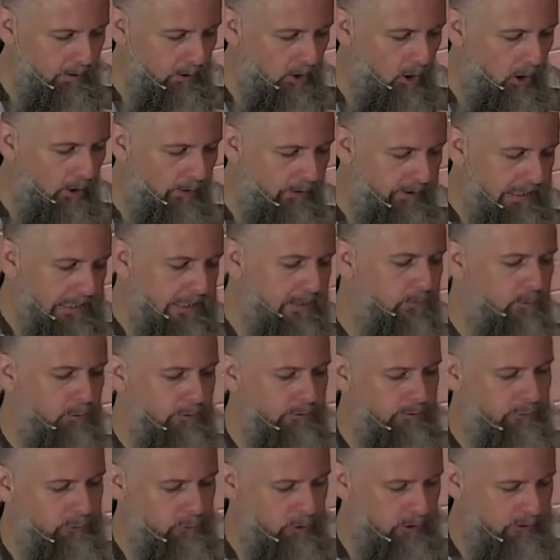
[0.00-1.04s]
all the evil and
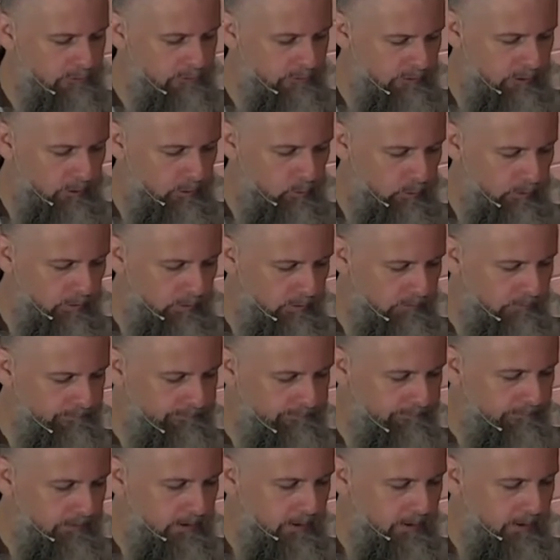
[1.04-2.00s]
destruction in the world,